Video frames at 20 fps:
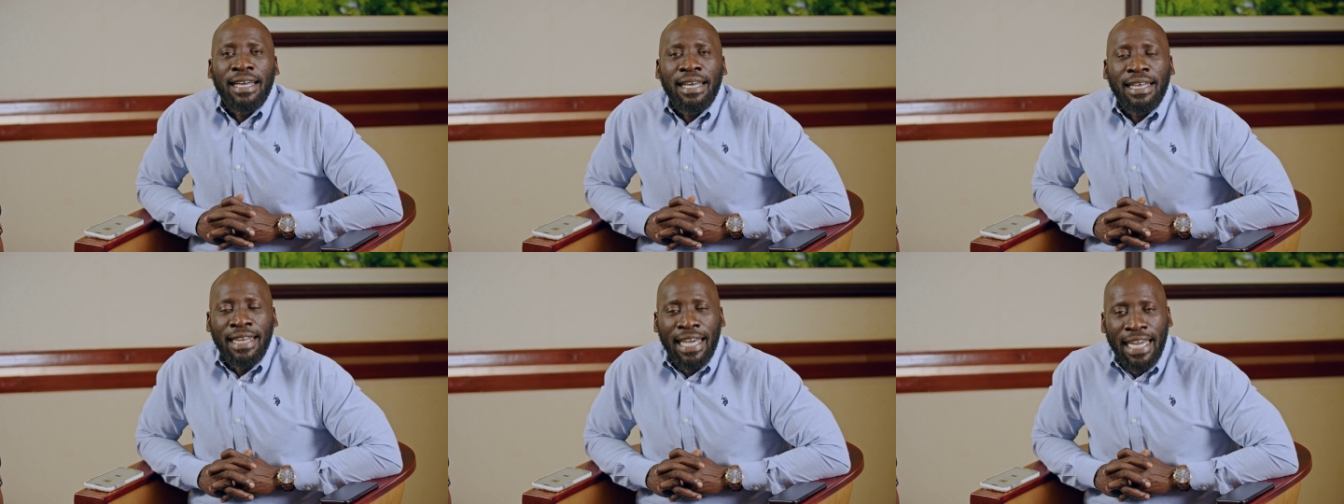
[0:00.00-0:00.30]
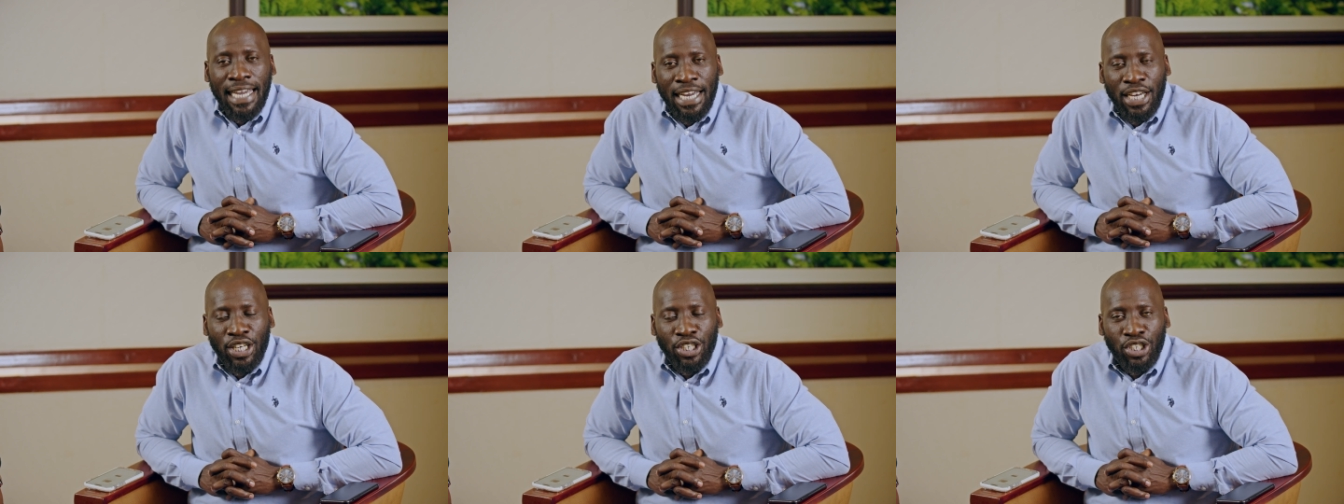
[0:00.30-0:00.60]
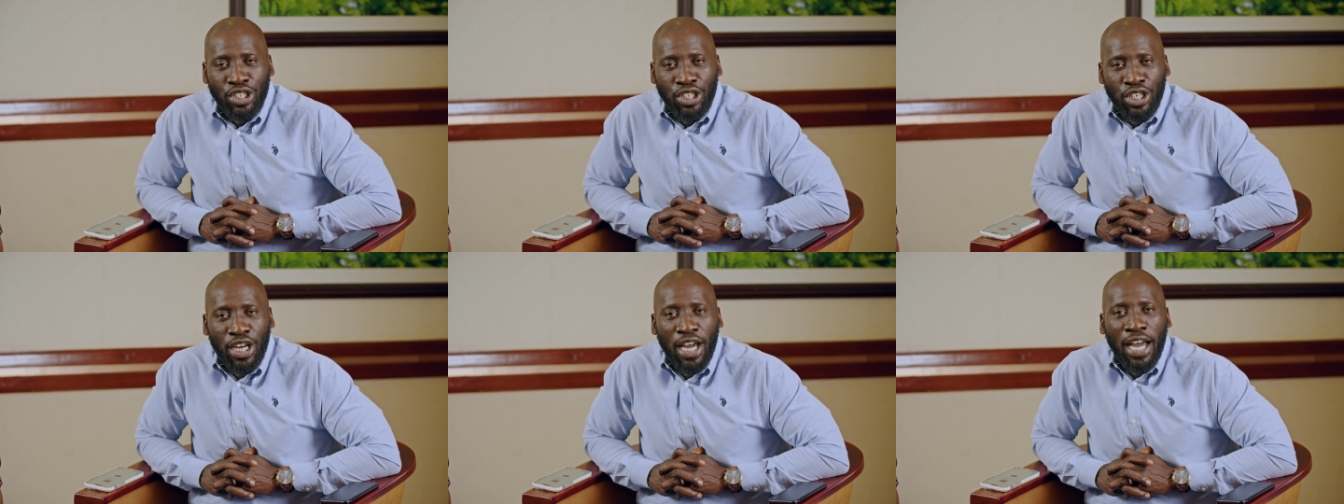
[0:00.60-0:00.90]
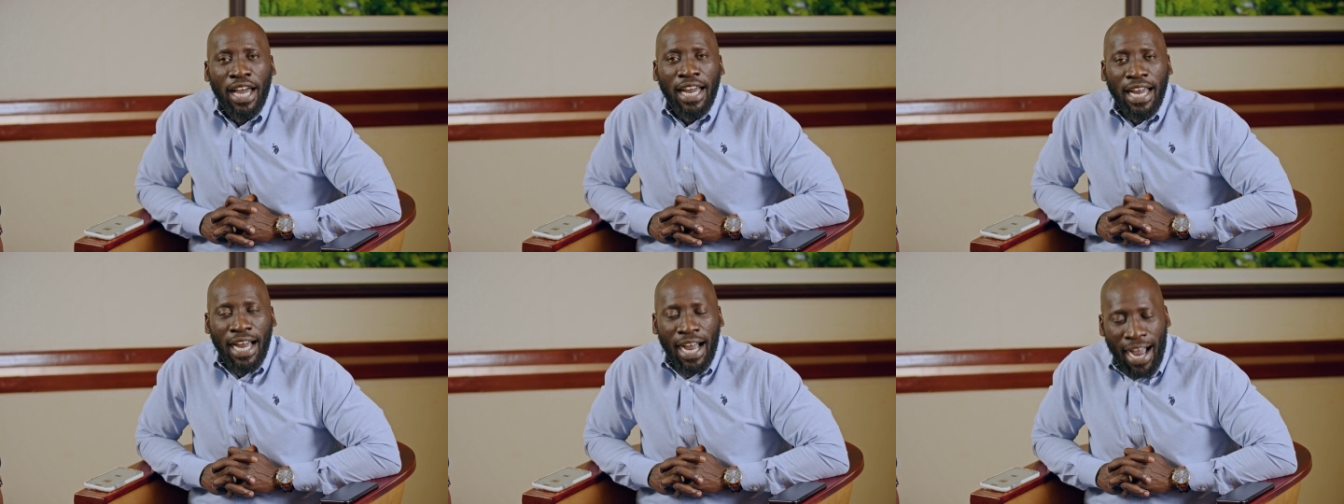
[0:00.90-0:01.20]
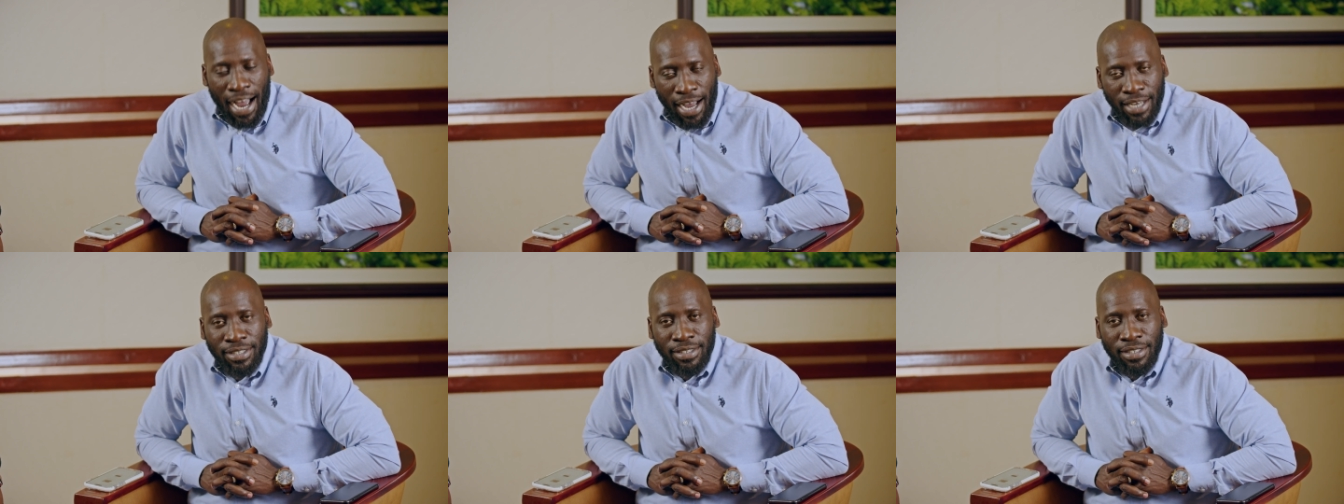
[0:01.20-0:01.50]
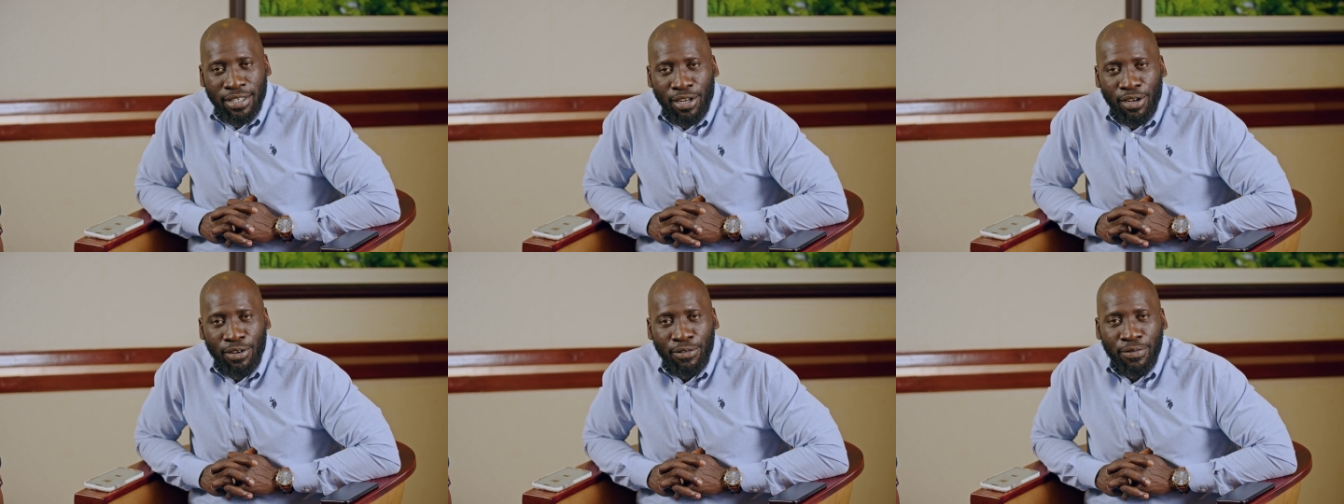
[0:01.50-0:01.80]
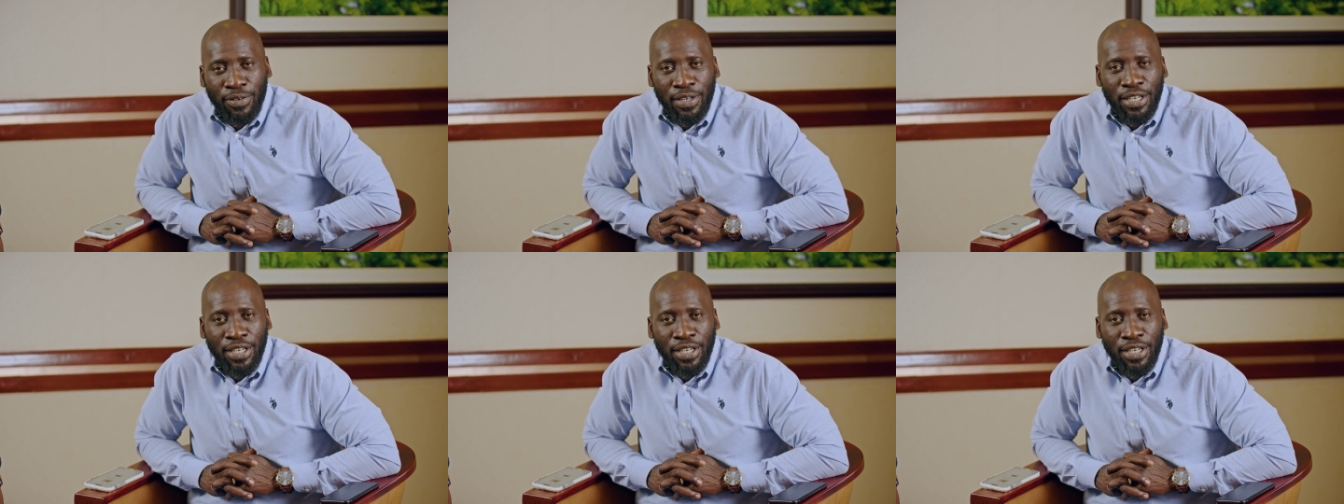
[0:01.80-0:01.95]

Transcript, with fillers: the engineer herself,